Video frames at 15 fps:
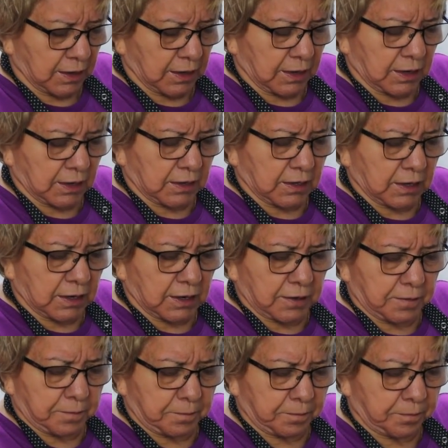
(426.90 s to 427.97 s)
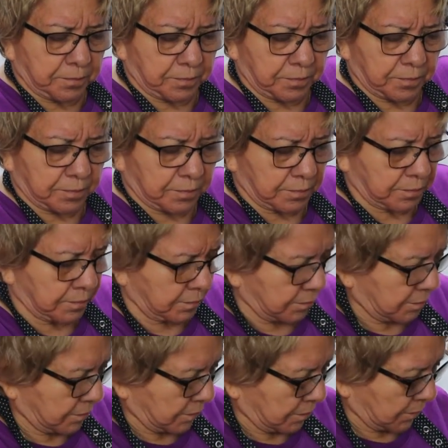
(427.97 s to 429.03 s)
and
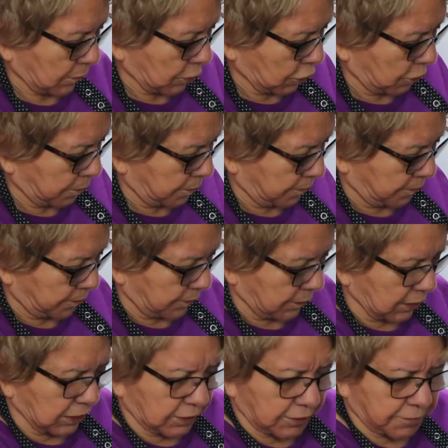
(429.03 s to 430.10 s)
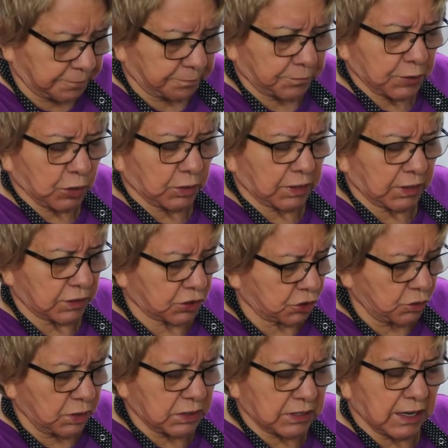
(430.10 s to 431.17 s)
nope, nothing. Okay, as
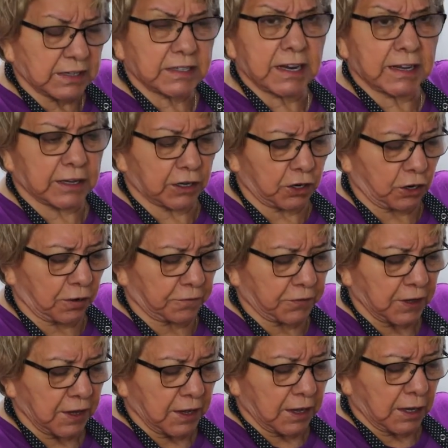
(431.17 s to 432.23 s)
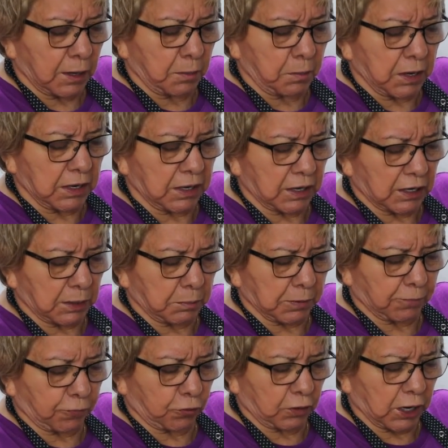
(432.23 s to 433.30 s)
soon as I take it off, immediately
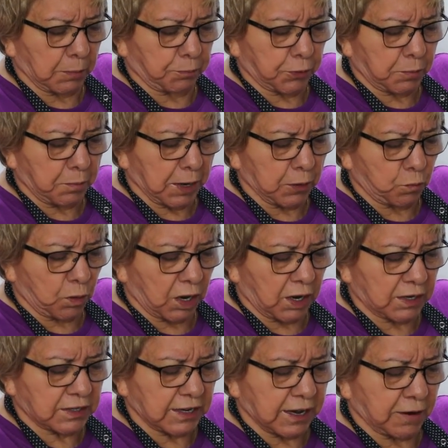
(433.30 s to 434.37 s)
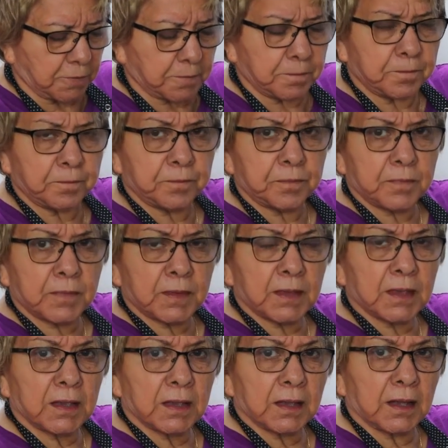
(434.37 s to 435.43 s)
before I put my rod down,
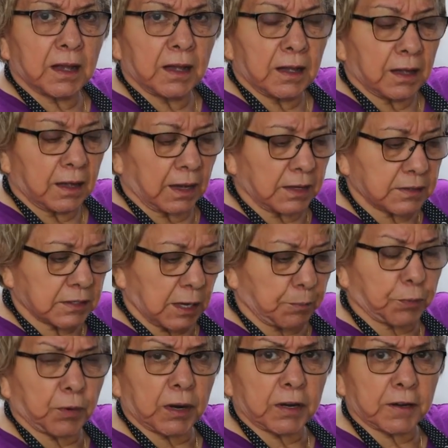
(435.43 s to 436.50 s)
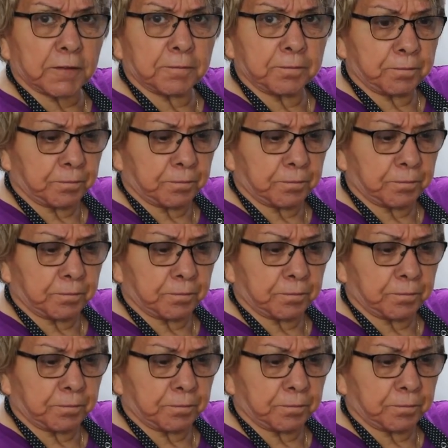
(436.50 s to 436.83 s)
I separate it.